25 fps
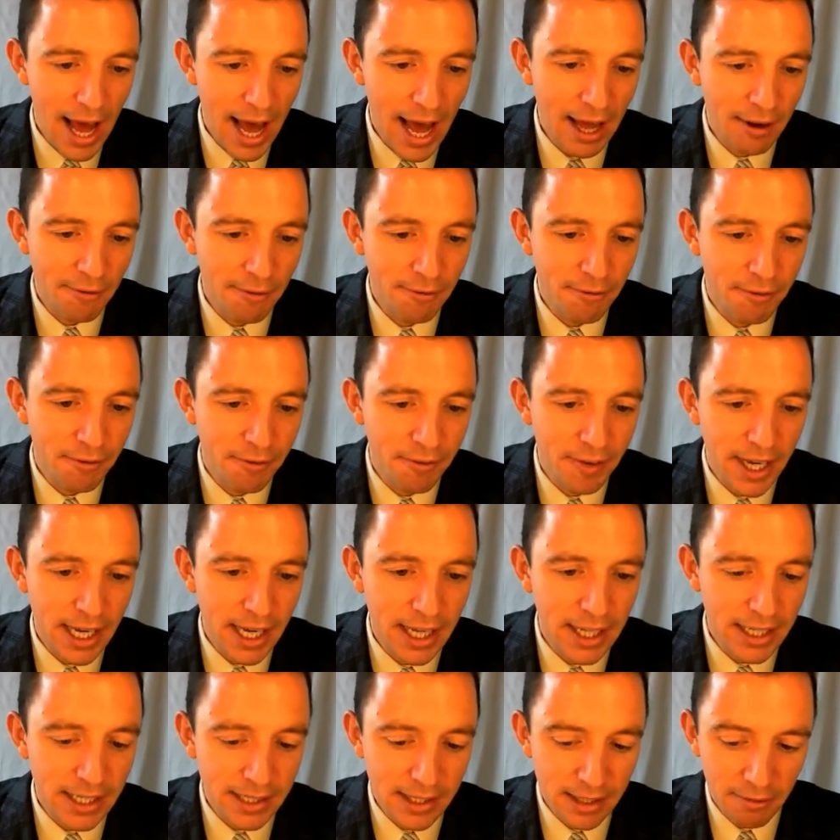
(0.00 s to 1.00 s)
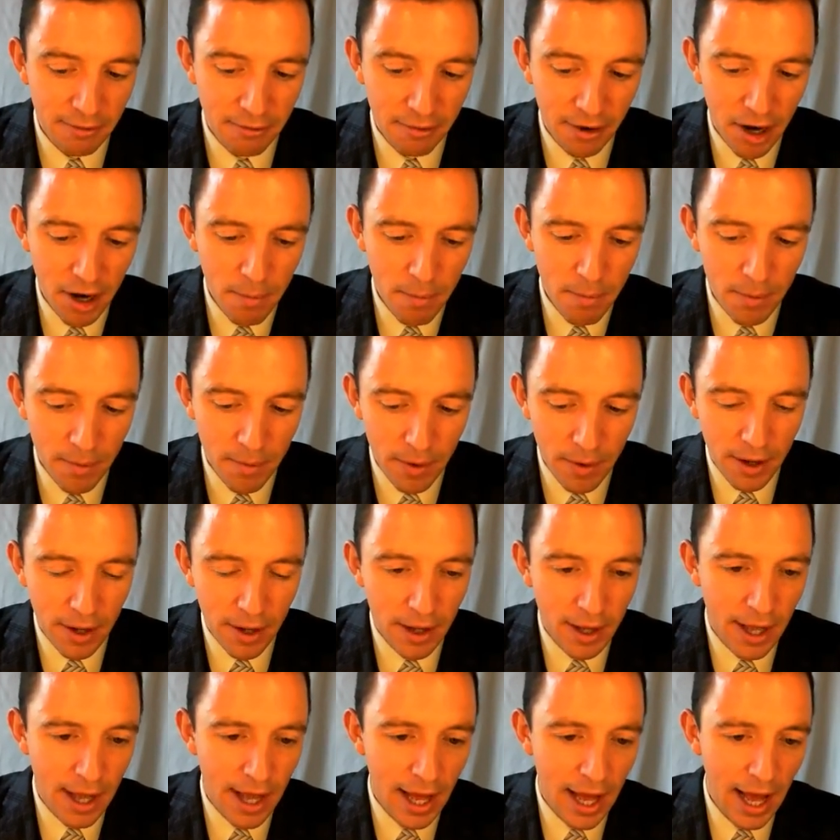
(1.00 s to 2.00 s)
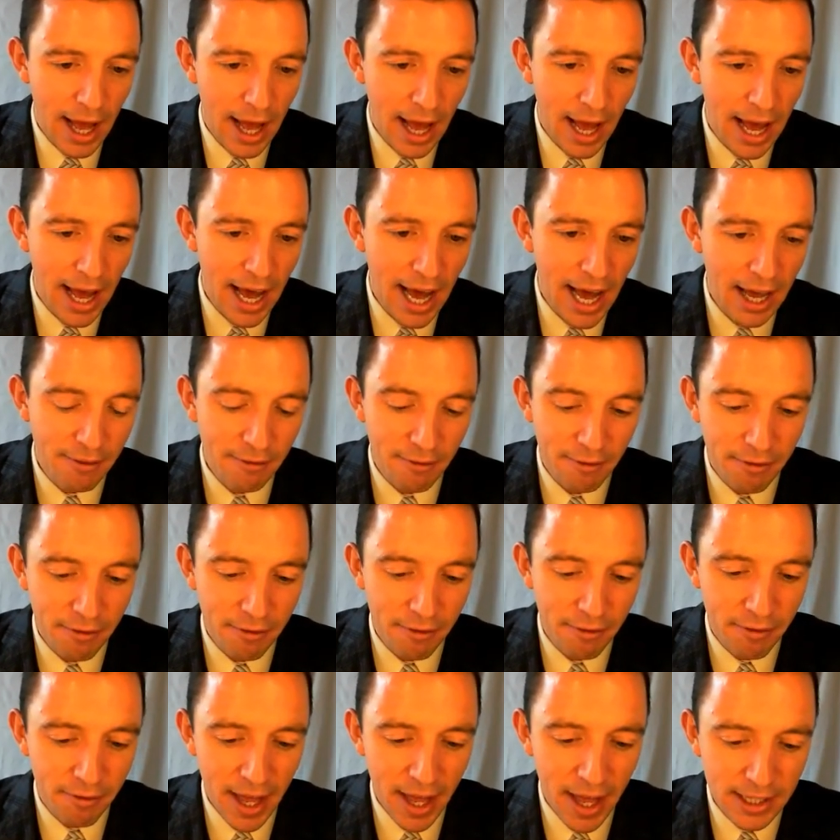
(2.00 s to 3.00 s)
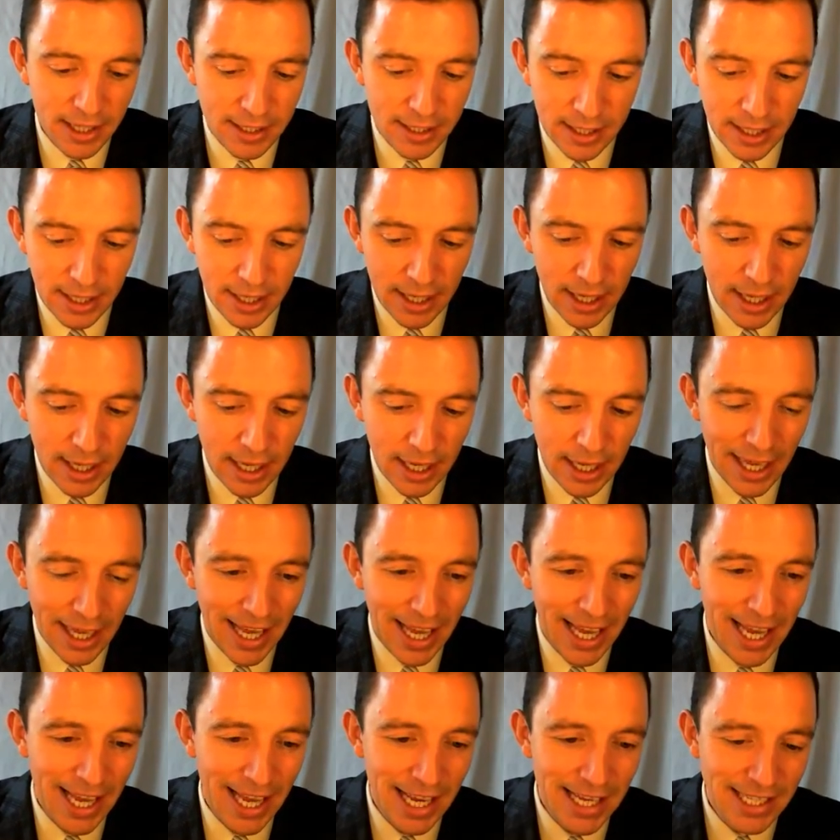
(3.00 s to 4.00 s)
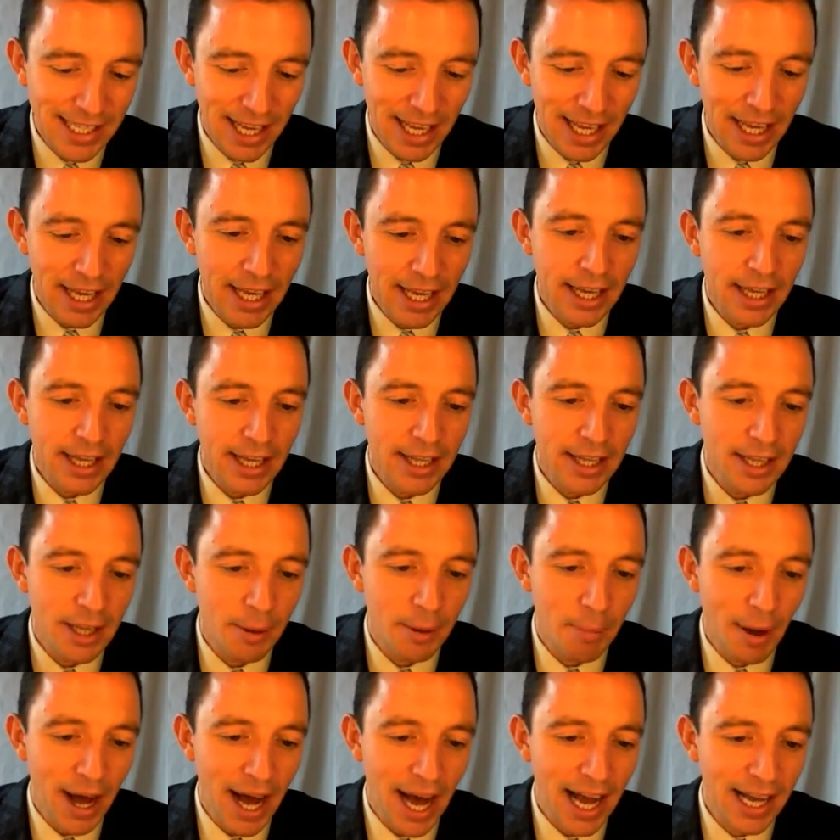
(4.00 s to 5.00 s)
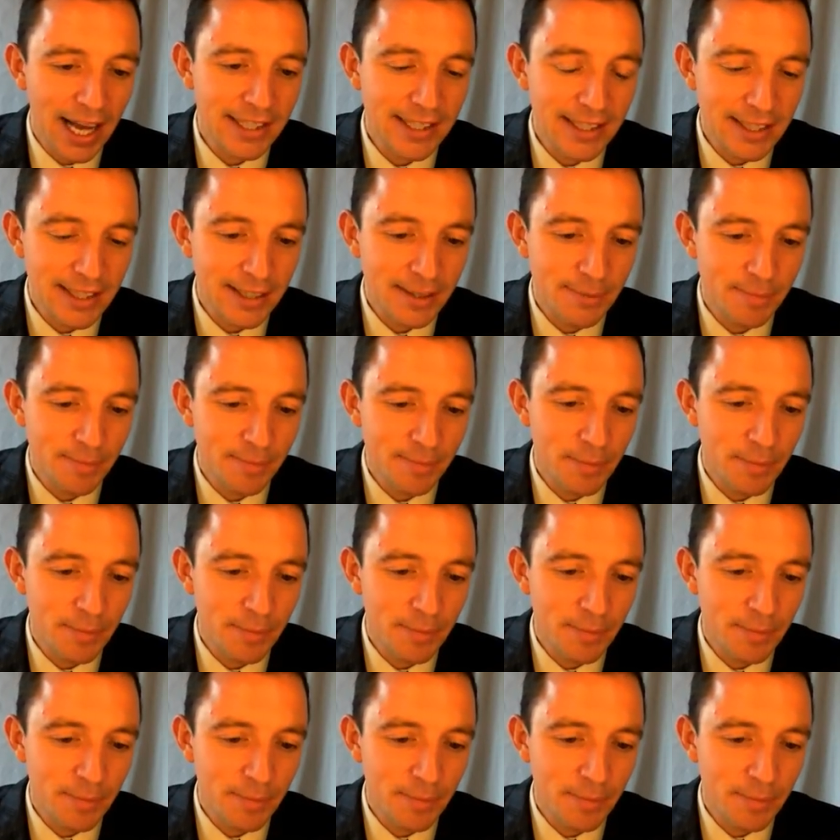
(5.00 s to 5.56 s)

And feel is the verb. And felt is the past.